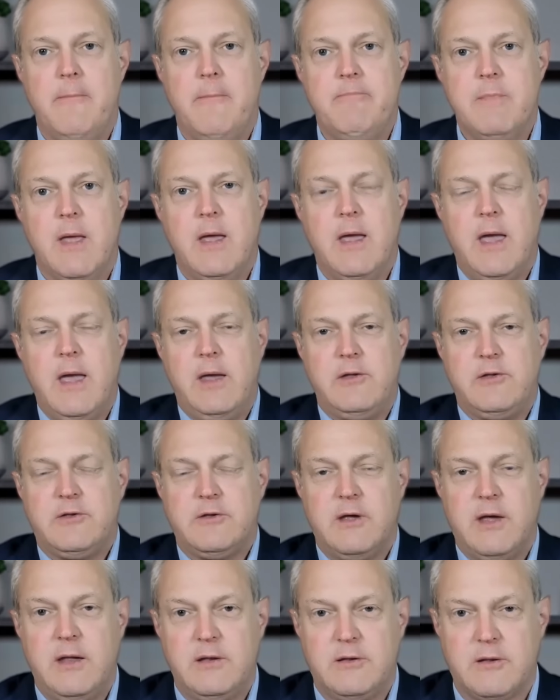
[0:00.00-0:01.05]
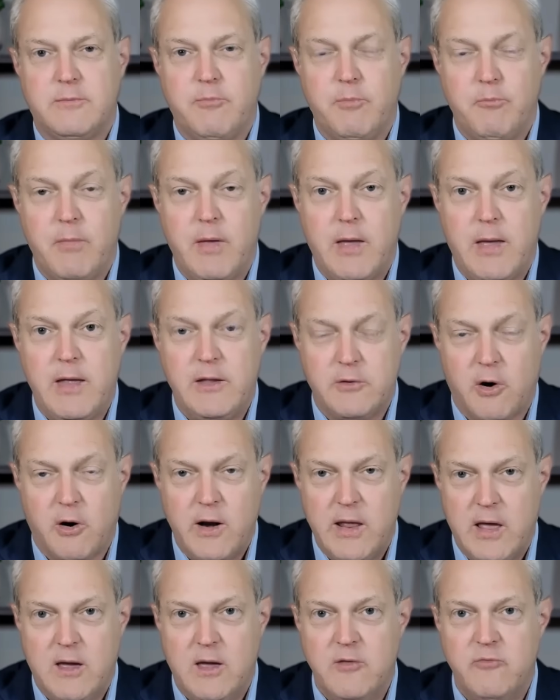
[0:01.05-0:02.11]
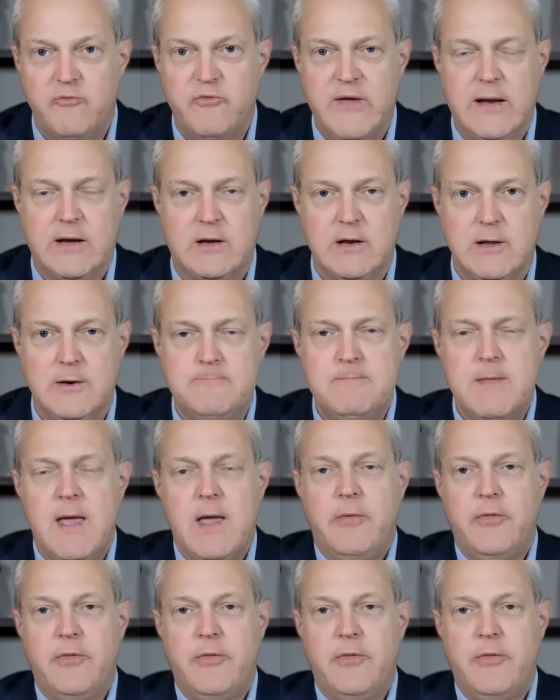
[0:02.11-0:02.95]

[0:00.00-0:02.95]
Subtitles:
He's already convicted.